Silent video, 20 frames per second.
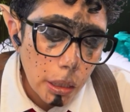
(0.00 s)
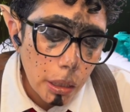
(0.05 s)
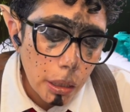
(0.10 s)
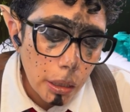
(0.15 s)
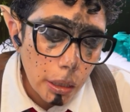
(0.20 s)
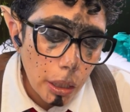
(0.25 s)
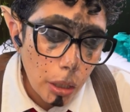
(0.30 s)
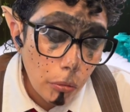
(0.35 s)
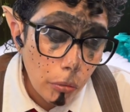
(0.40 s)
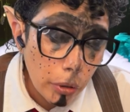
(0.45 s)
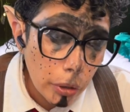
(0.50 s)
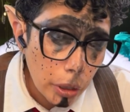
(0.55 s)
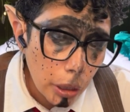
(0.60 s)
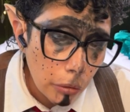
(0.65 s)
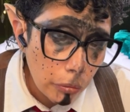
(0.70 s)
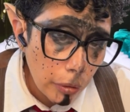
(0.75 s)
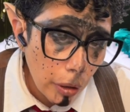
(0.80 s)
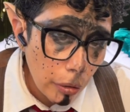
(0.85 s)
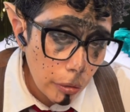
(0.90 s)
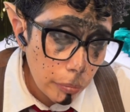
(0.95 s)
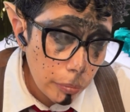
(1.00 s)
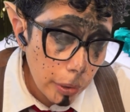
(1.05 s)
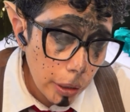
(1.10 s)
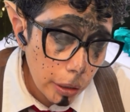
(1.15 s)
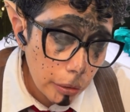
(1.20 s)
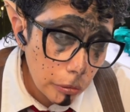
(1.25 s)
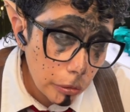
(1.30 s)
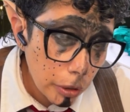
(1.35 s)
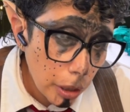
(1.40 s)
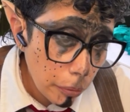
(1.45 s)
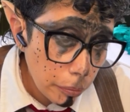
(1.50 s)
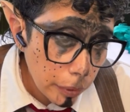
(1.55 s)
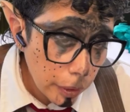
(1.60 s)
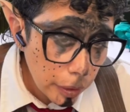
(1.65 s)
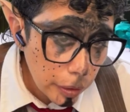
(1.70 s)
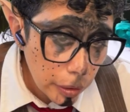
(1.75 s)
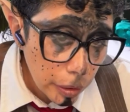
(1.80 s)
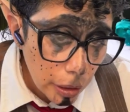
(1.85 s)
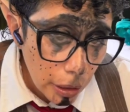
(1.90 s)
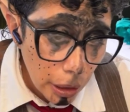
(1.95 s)
I wonder if I would be accepted
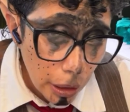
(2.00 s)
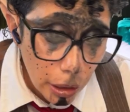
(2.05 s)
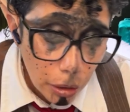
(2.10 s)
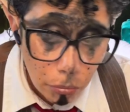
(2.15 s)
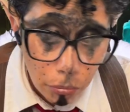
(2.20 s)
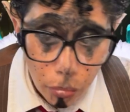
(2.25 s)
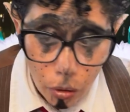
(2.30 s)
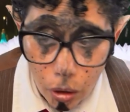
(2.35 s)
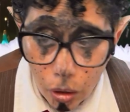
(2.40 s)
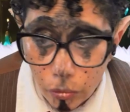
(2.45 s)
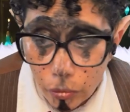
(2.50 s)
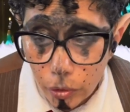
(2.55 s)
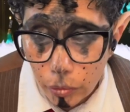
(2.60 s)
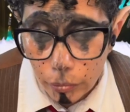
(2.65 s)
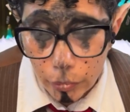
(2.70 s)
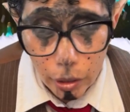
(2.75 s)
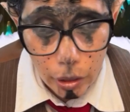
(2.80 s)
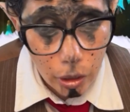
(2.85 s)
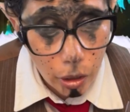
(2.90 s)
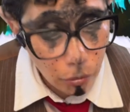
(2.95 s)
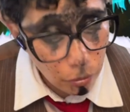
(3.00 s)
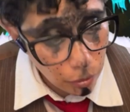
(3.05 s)
in a ballroom, with